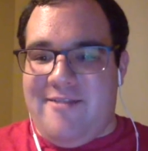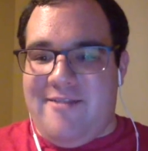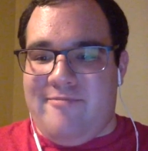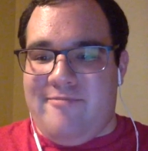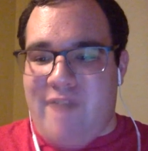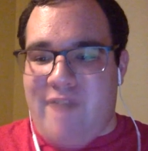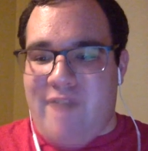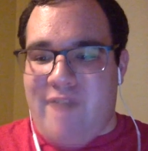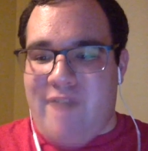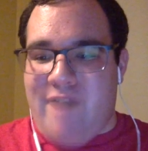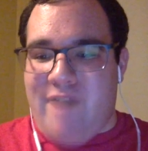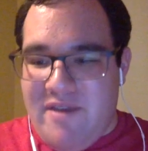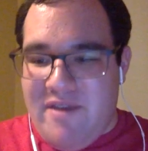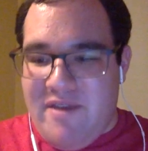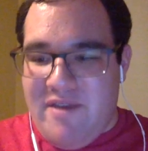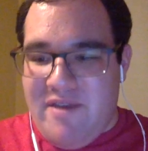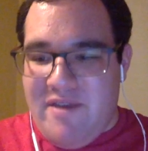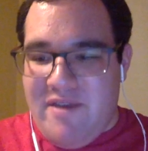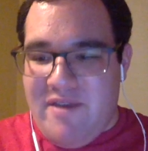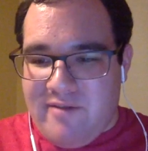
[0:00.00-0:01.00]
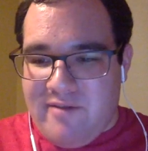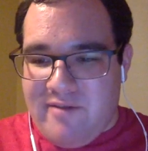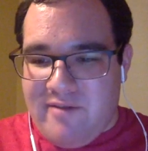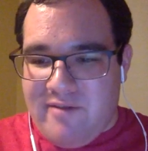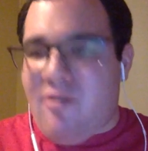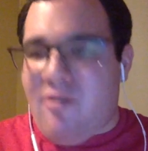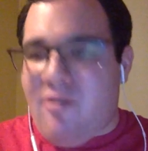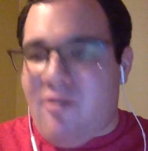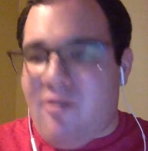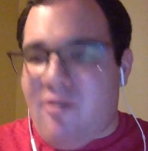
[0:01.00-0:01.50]
I will be there as well
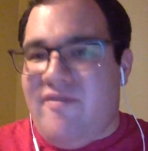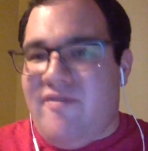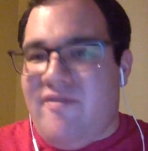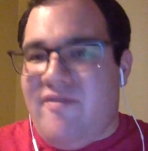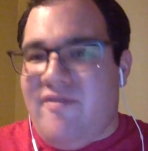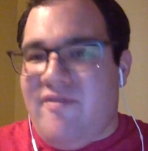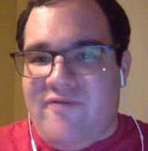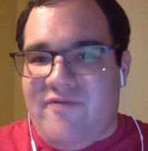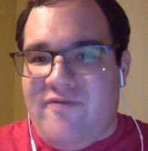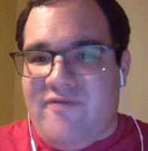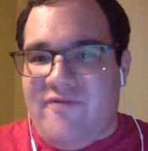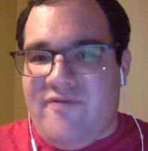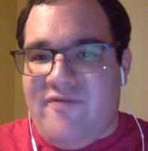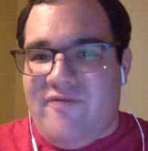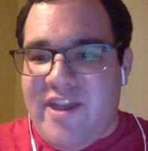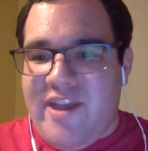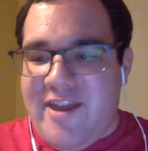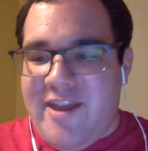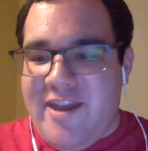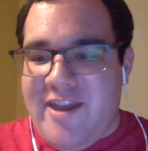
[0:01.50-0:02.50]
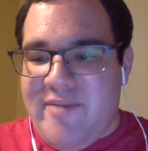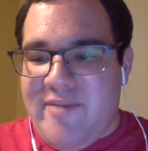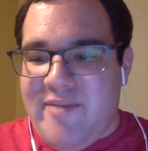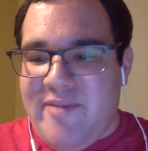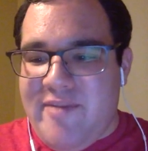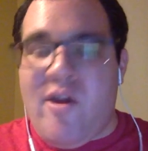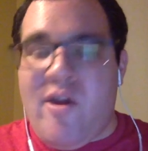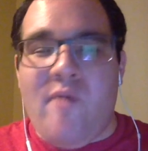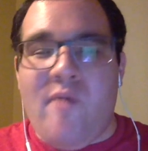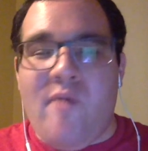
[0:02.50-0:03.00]
Thursday at 8 p.m.
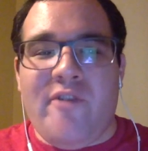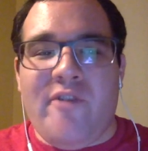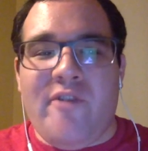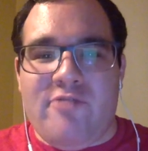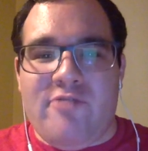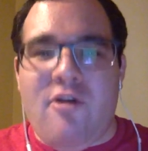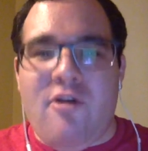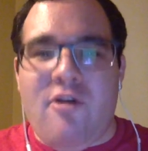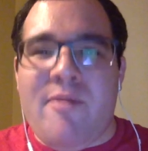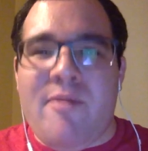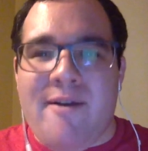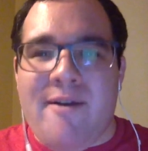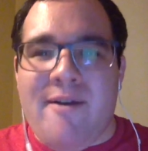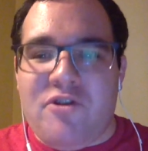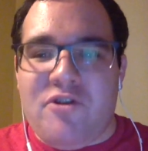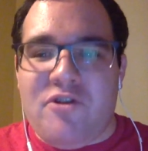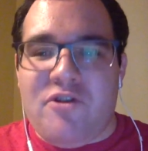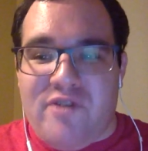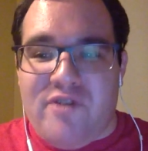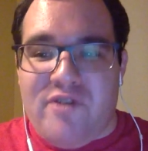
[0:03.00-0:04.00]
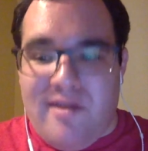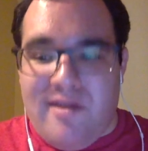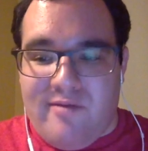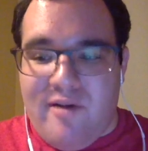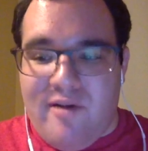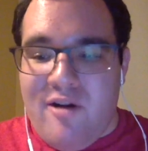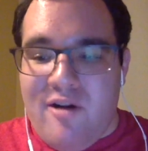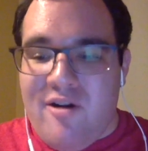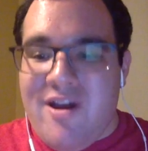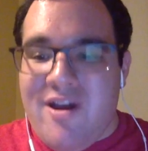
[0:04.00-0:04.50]
And hopefully you will all be able to join us as
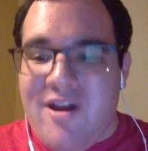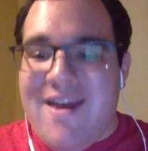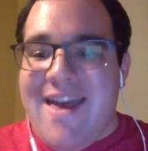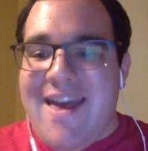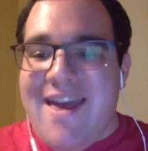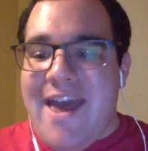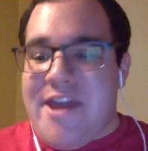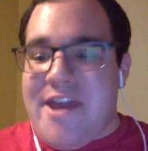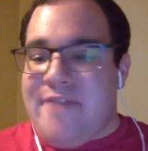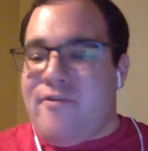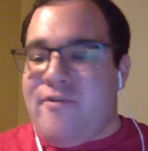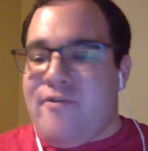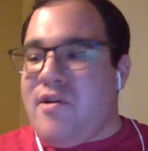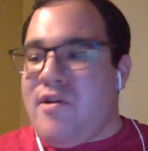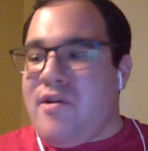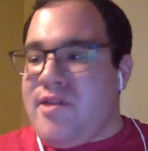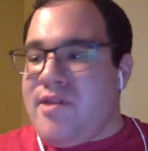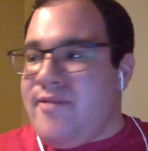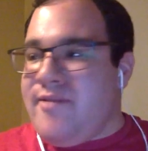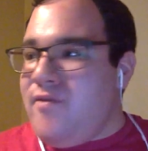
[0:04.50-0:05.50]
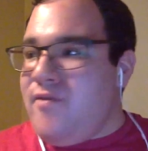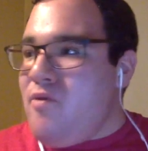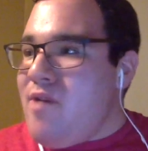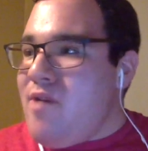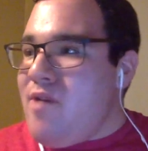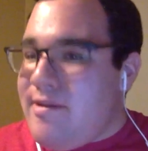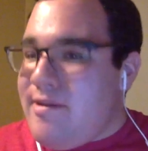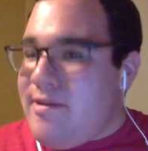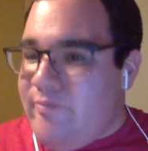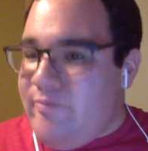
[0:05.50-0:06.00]
well. And of course, if you want
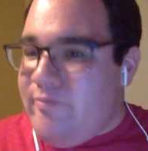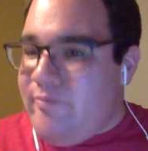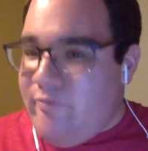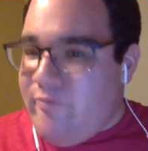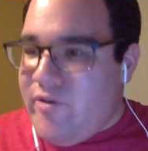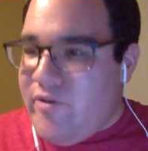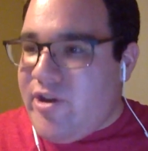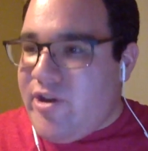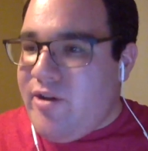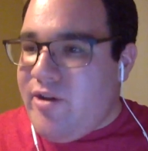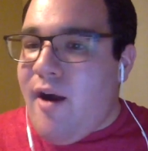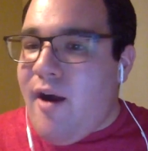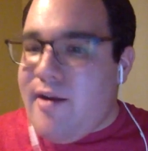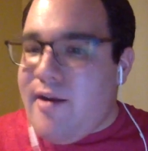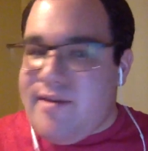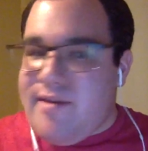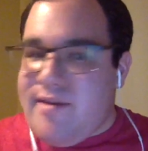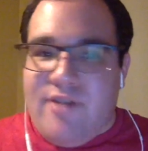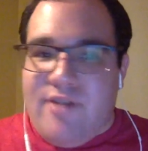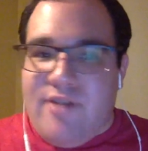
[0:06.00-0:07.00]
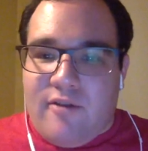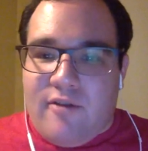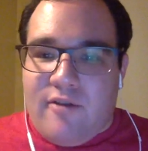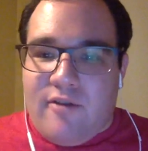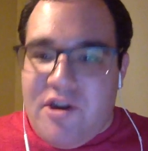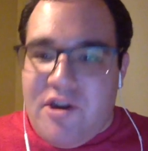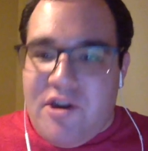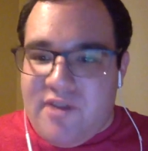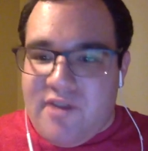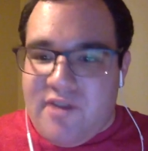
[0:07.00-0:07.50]
to, you can always suggest
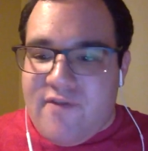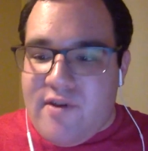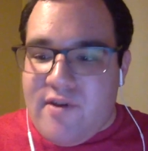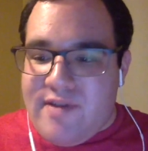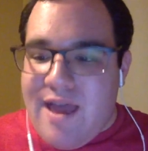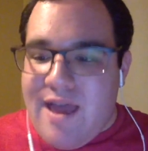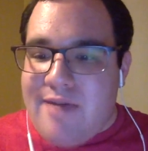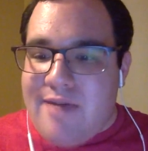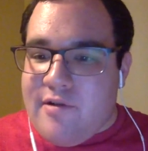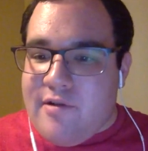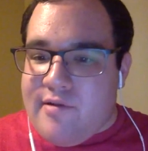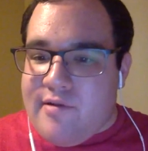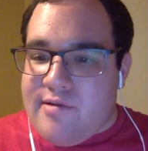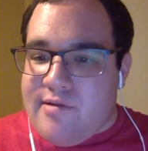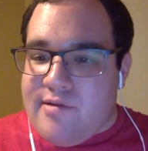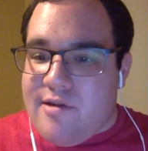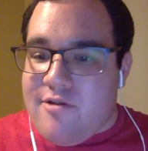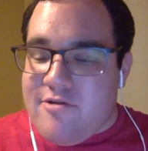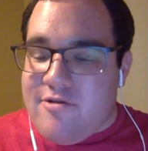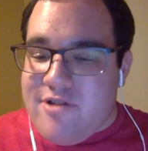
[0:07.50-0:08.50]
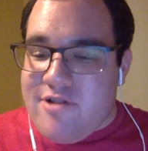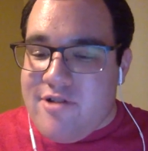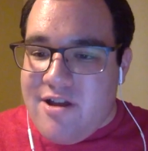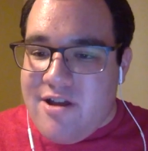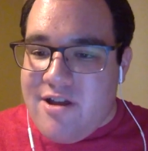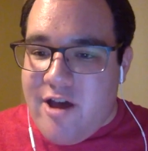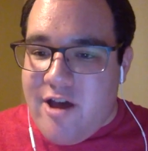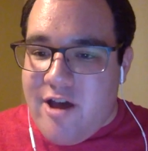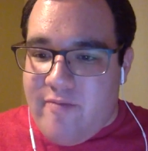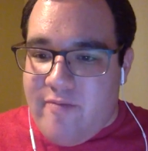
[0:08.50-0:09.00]
questions for us to ask her. So
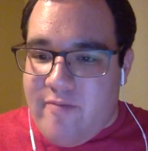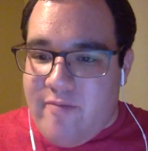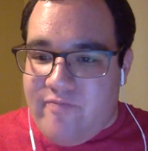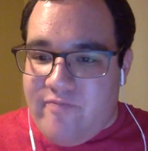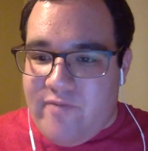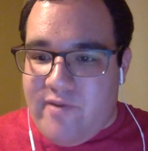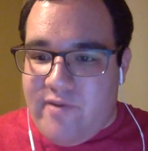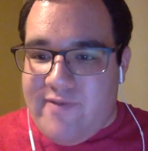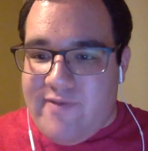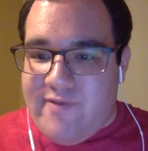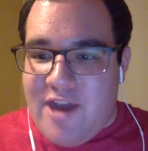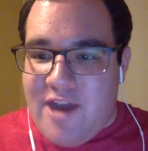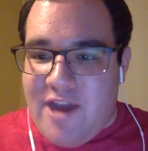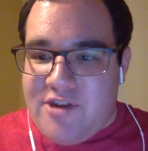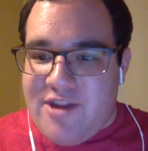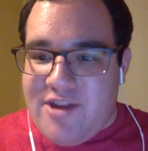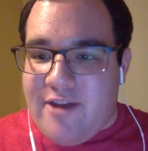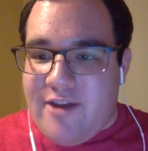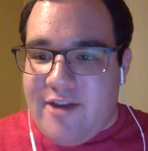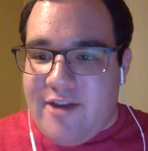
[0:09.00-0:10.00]
use the hashtag.